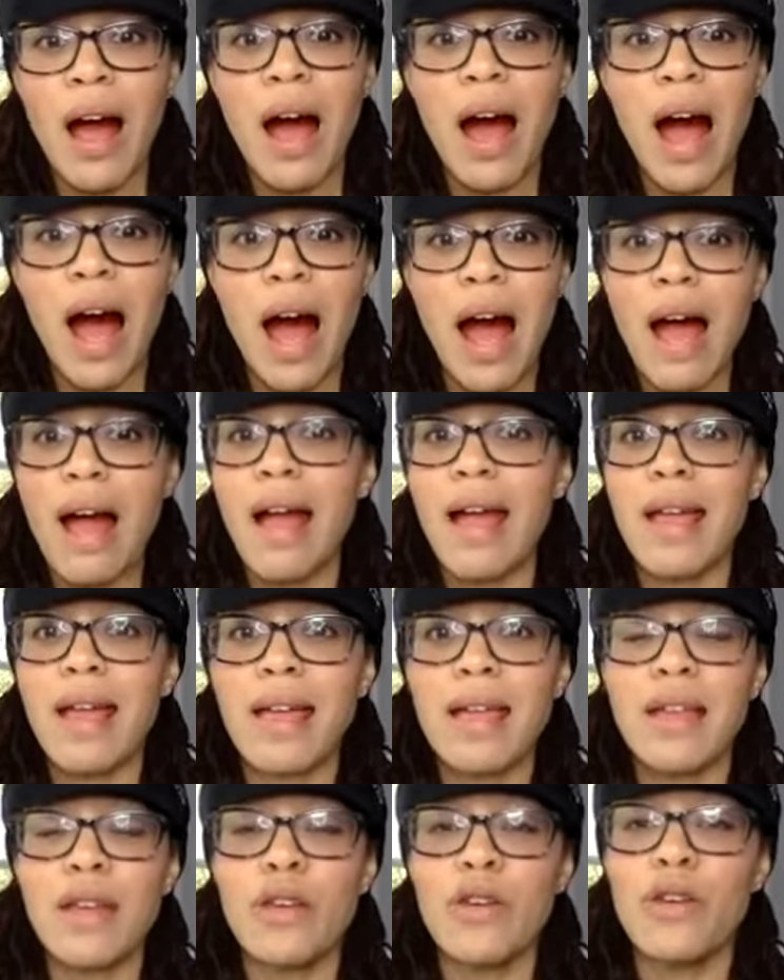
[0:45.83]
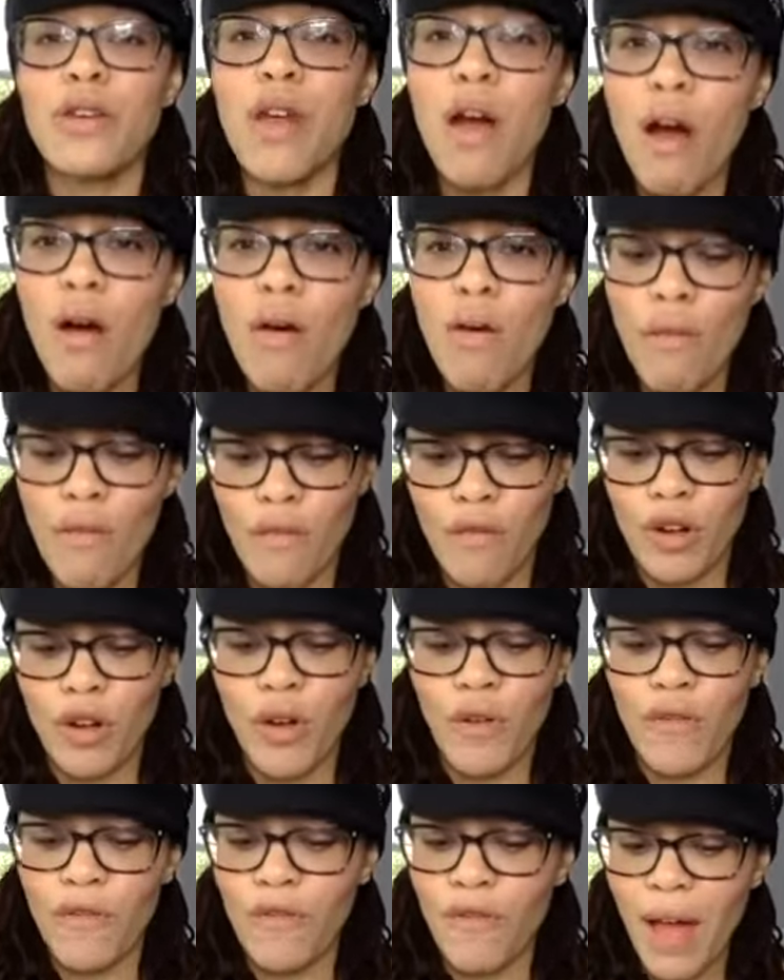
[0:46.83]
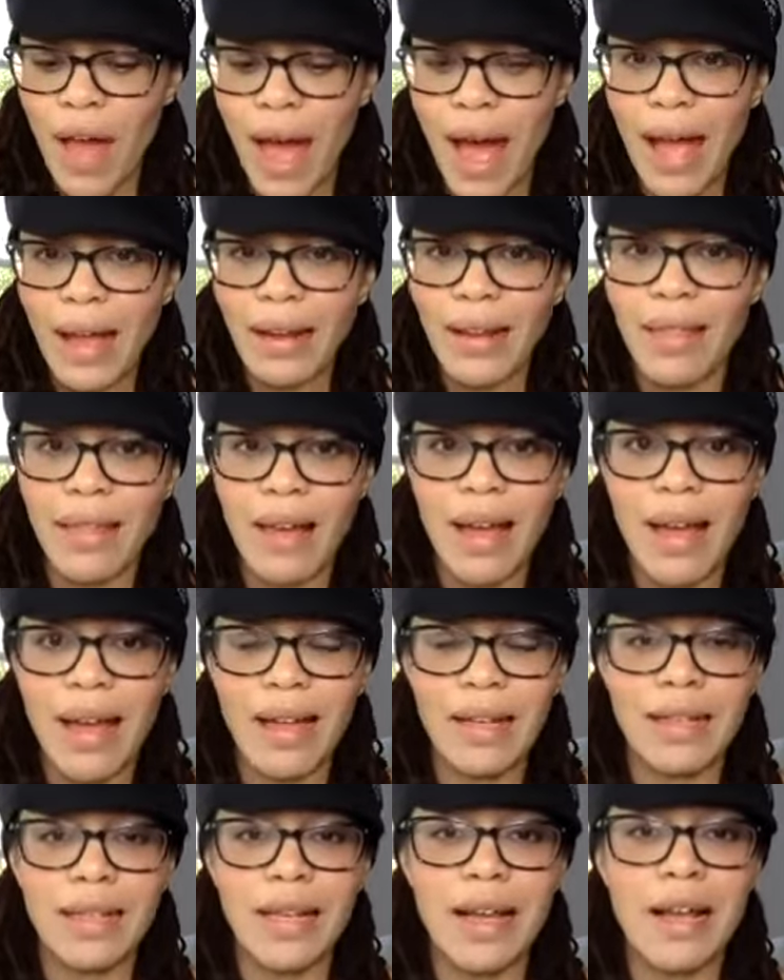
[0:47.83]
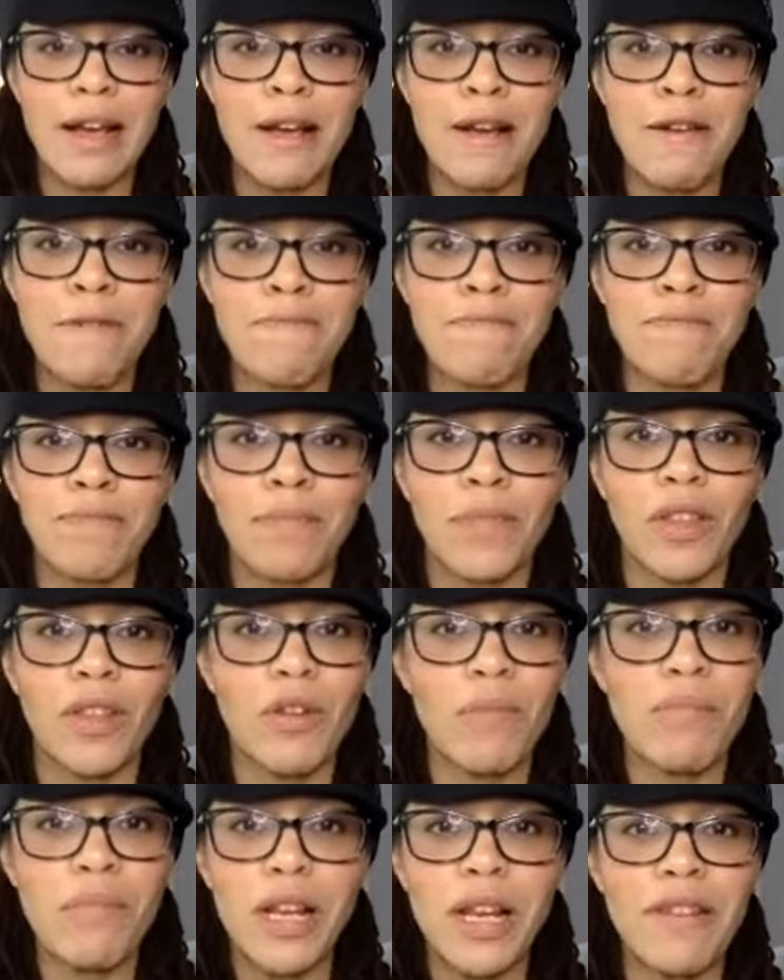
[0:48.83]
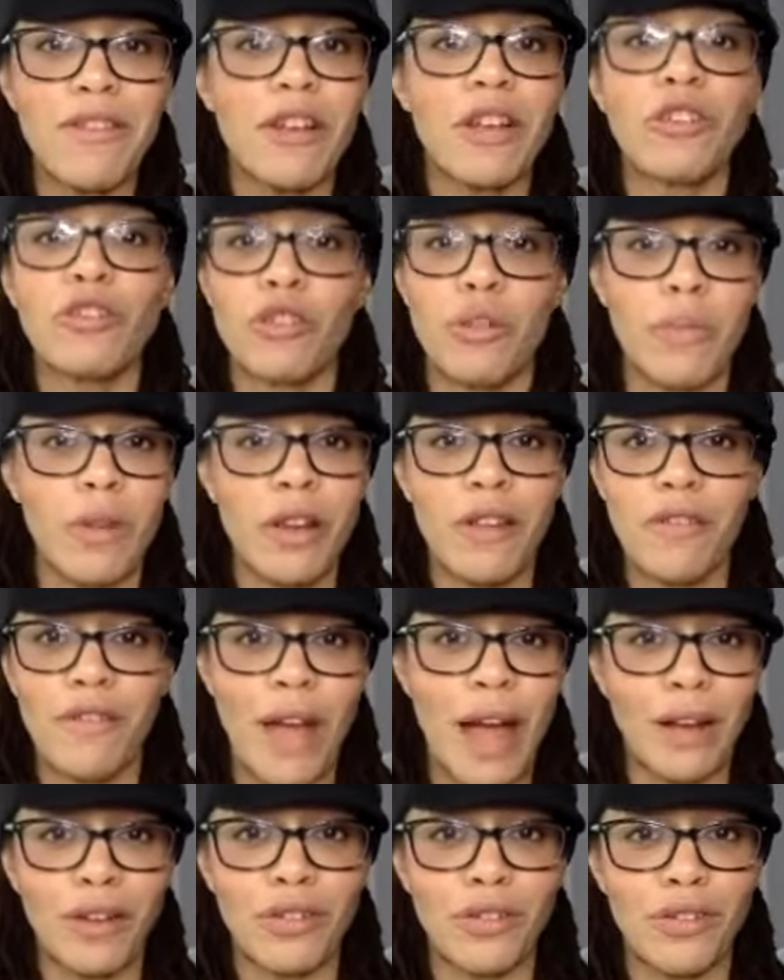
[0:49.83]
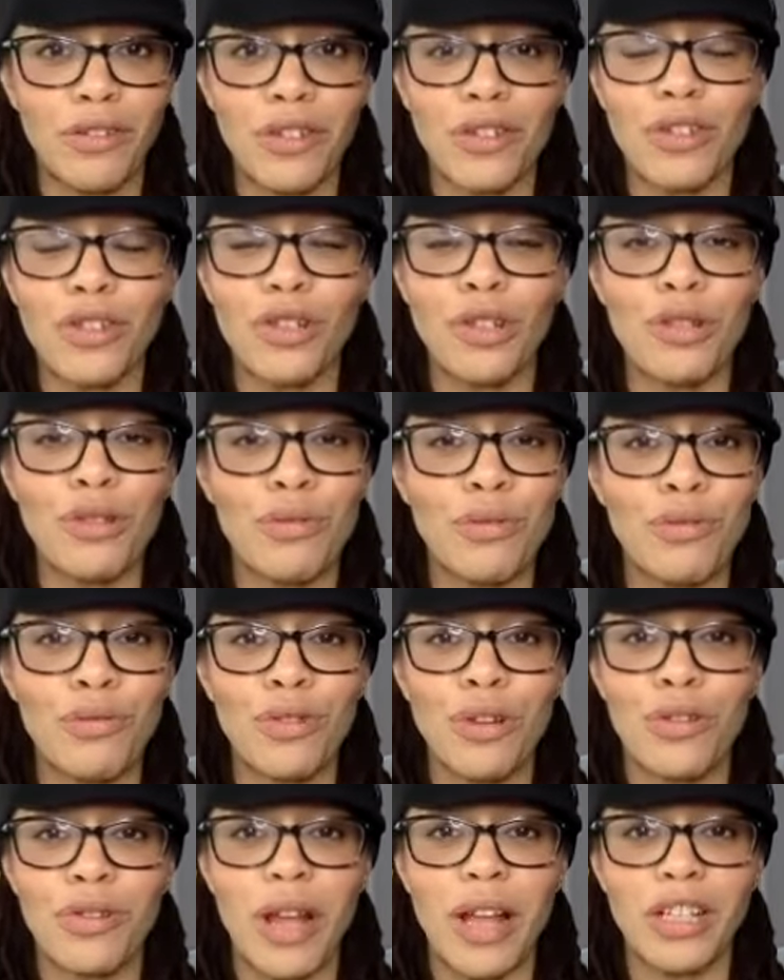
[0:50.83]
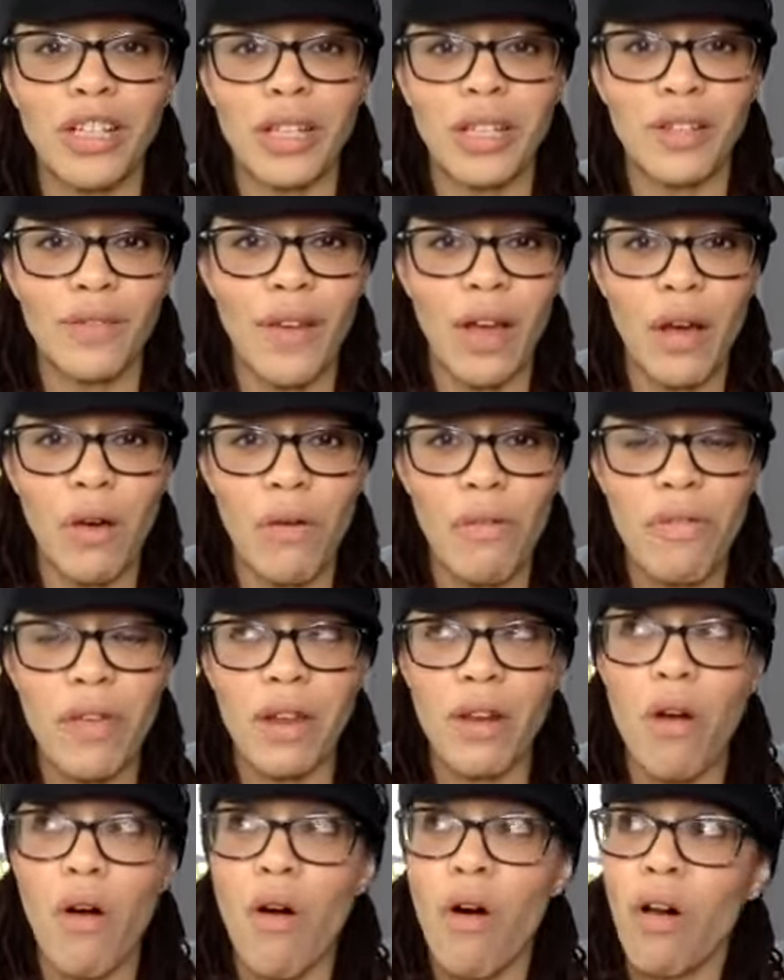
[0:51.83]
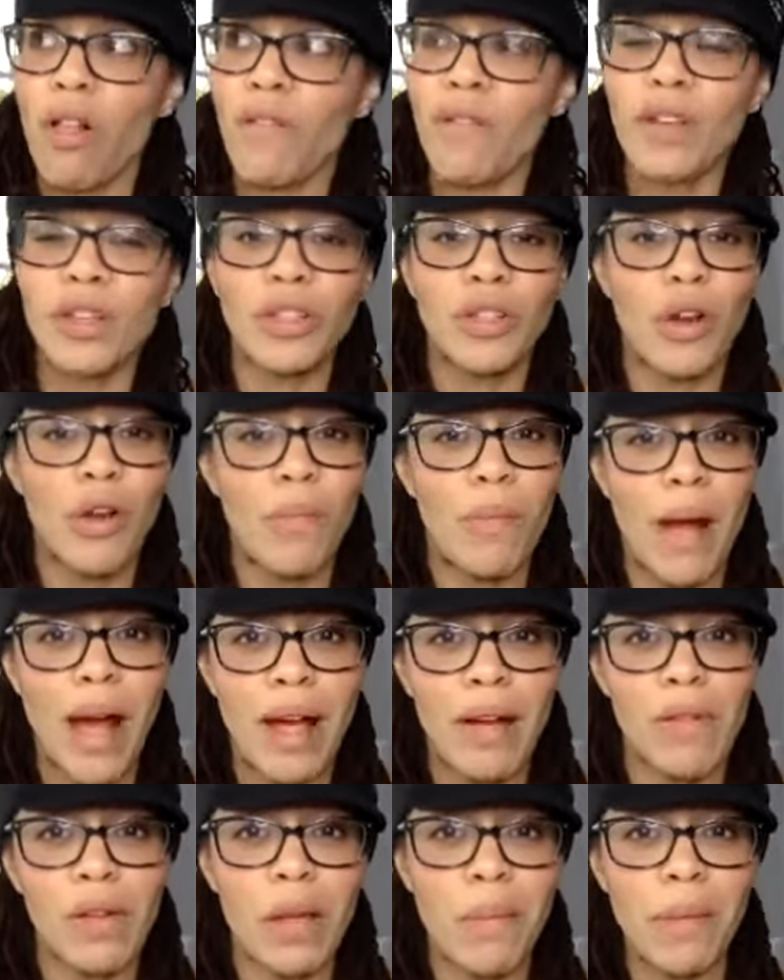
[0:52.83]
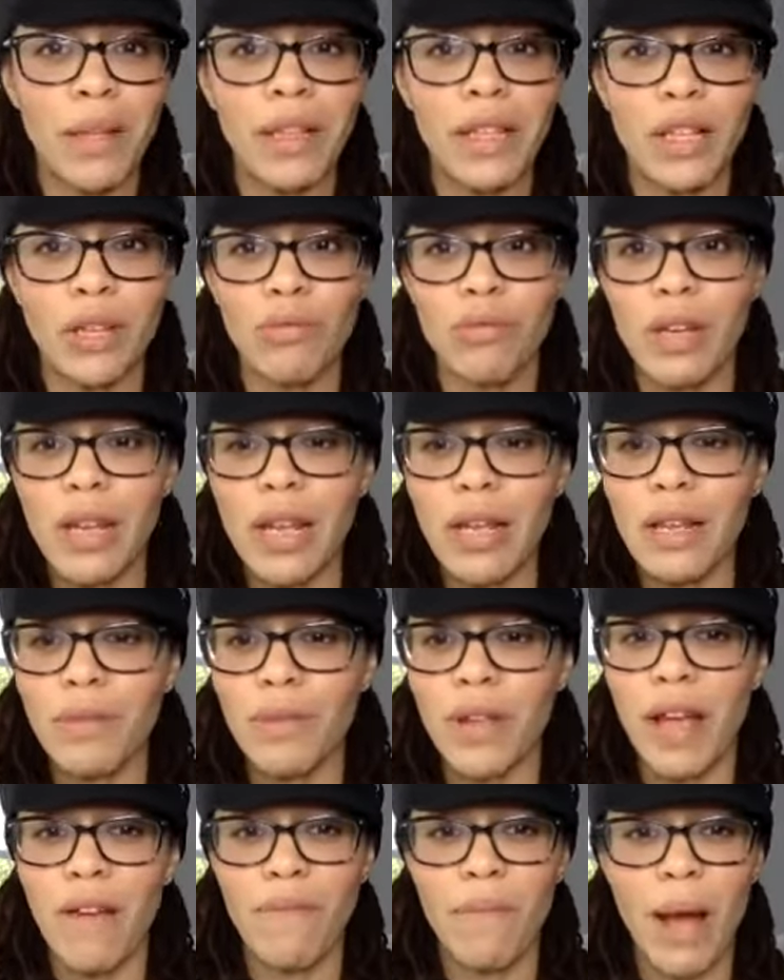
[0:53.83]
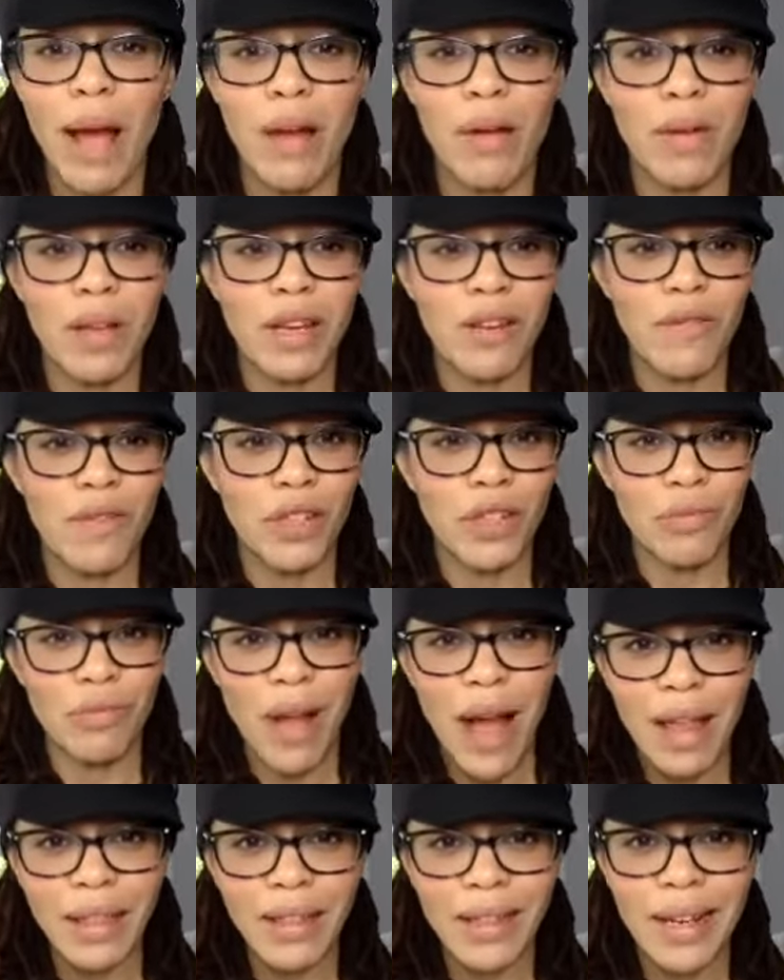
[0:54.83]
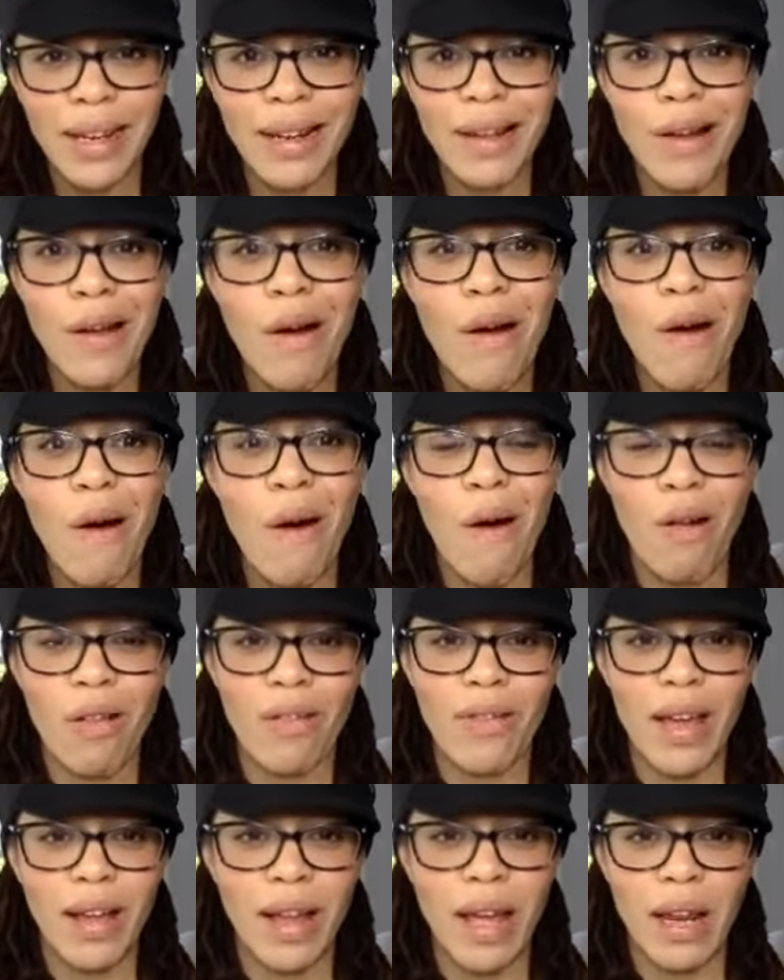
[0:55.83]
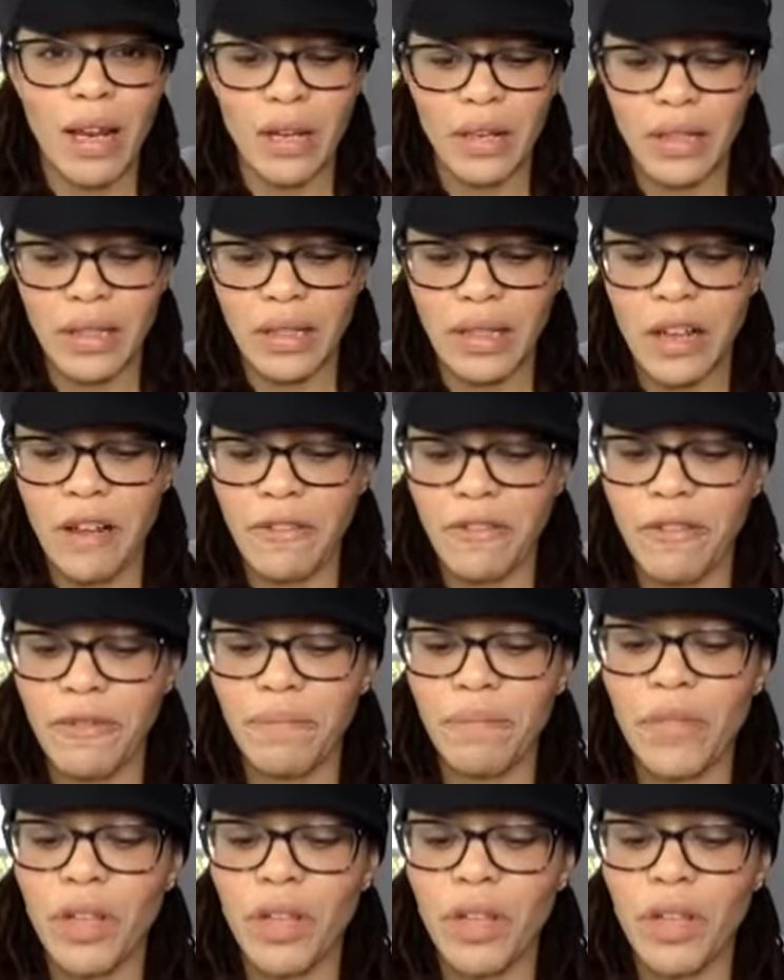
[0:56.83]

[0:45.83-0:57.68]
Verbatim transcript: I know for a fact that um, there are many contributing factors to your digestive health, and all of us are biochemically unique. We have bio-individuality, all of that kind of good stuff.